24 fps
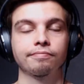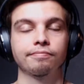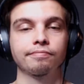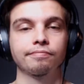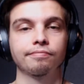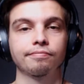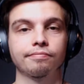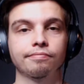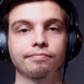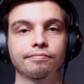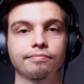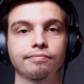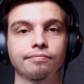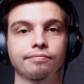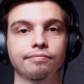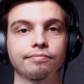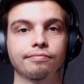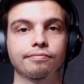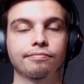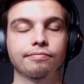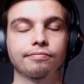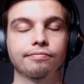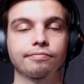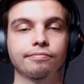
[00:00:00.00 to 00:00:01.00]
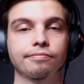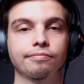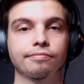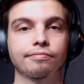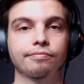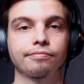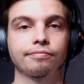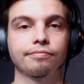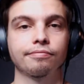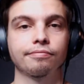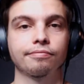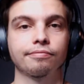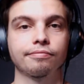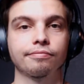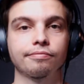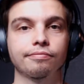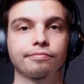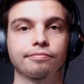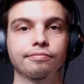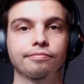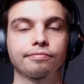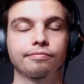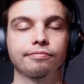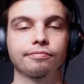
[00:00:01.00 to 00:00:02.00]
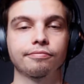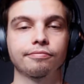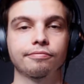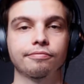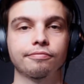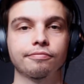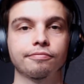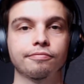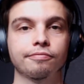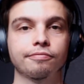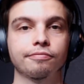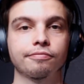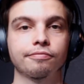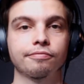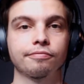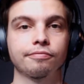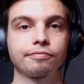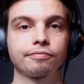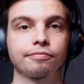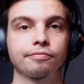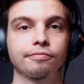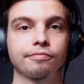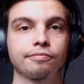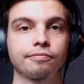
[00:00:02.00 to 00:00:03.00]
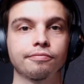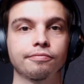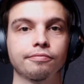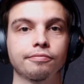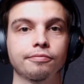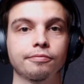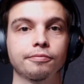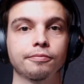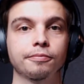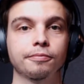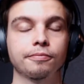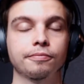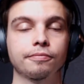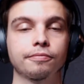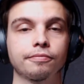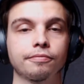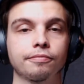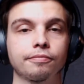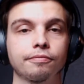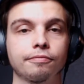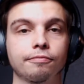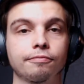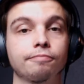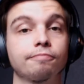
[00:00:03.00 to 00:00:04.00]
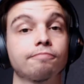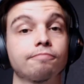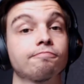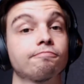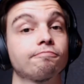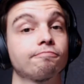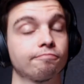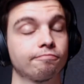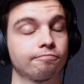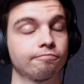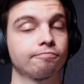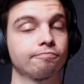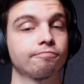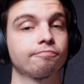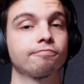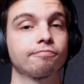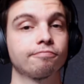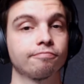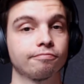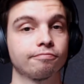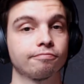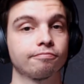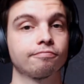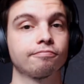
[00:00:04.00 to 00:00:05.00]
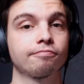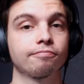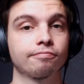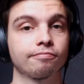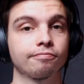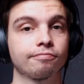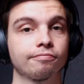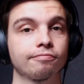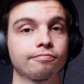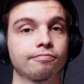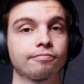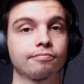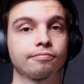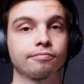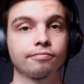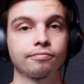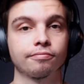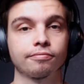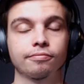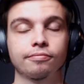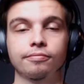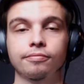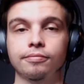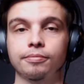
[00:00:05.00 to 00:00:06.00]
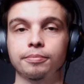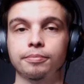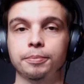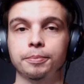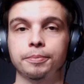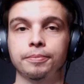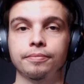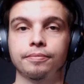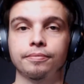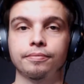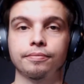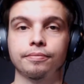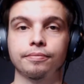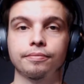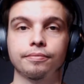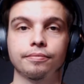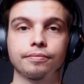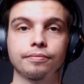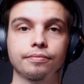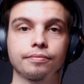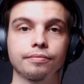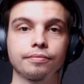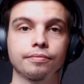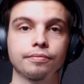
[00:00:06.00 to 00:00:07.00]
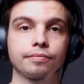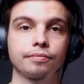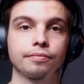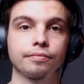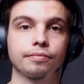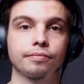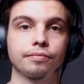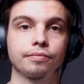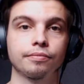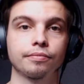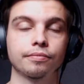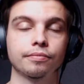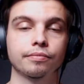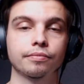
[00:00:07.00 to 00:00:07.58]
(not speaking)